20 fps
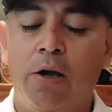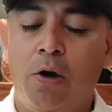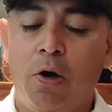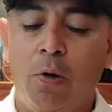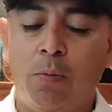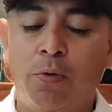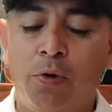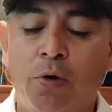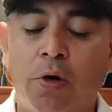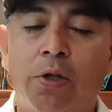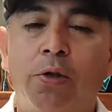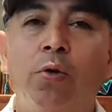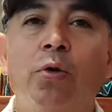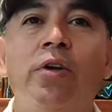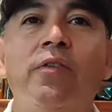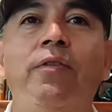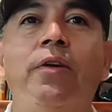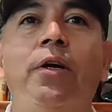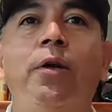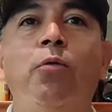Hope you are
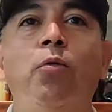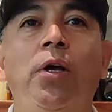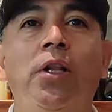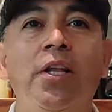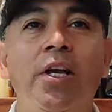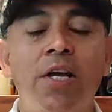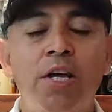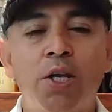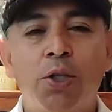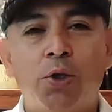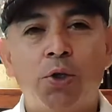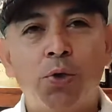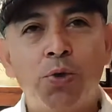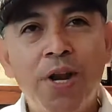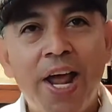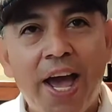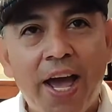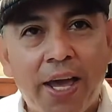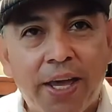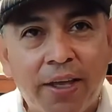doing very well.
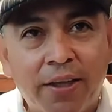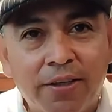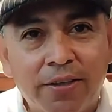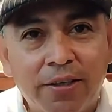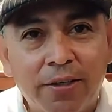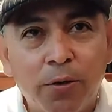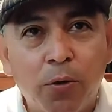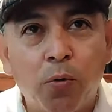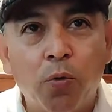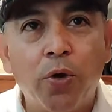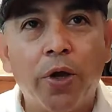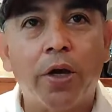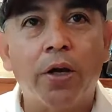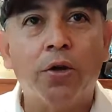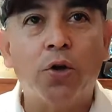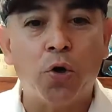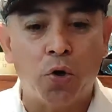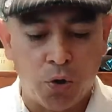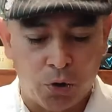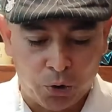Tonight, we are
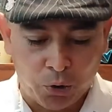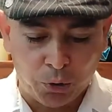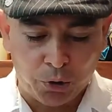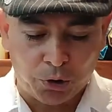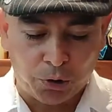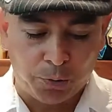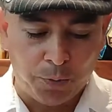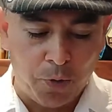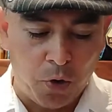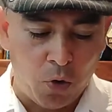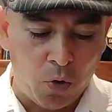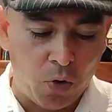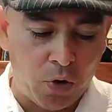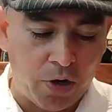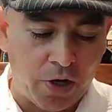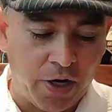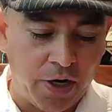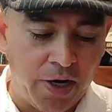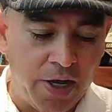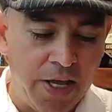going to
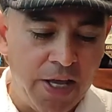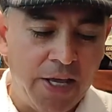smoke